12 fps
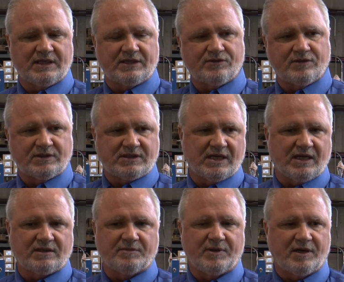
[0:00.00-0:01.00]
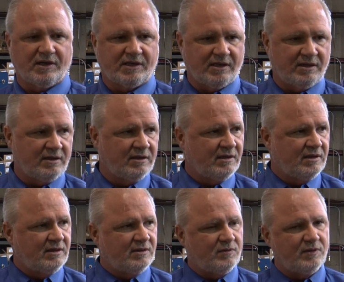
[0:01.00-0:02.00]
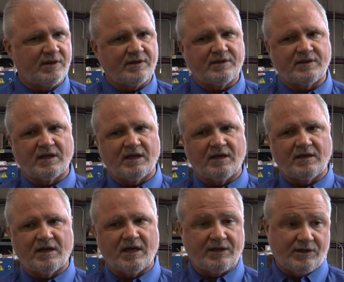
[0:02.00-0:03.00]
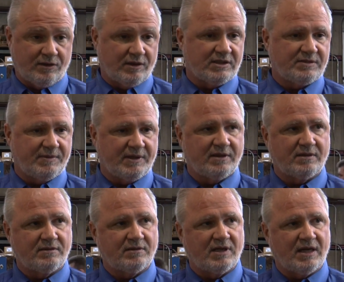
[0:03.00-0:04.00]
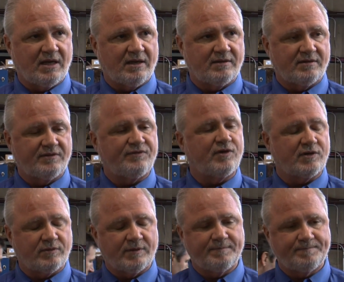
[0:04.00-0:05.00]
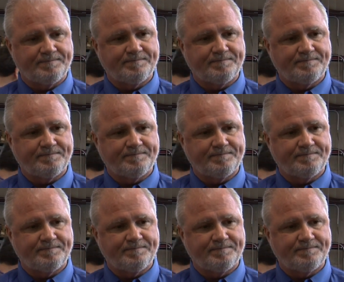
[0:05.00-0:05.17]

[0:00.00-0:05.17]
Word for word: Central and South America with uh, Honduras being uh, the fourth one.